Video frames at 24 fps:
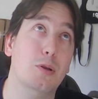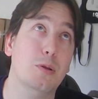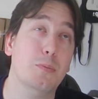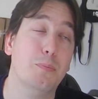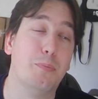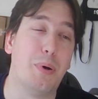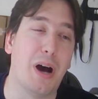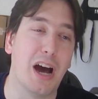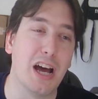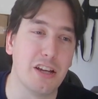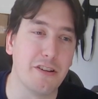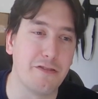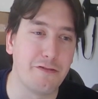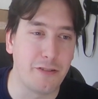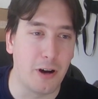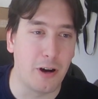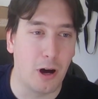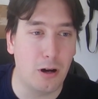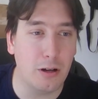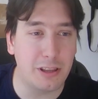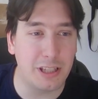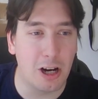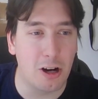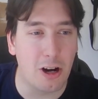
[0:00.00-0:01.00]
by
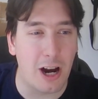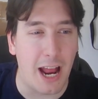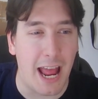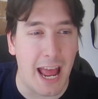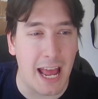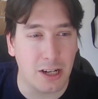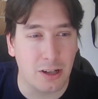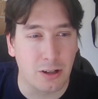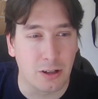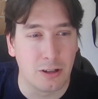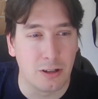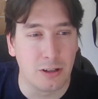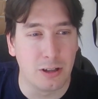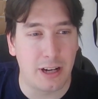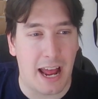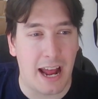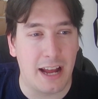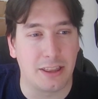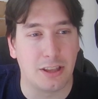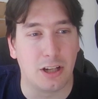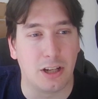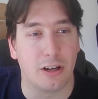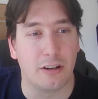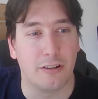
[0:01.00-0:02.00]
default, they're anchored
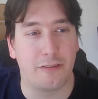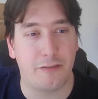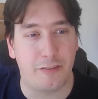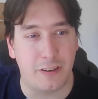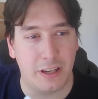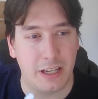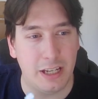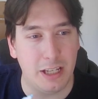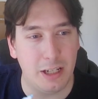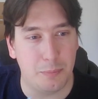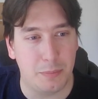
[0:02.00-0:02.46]
at their feet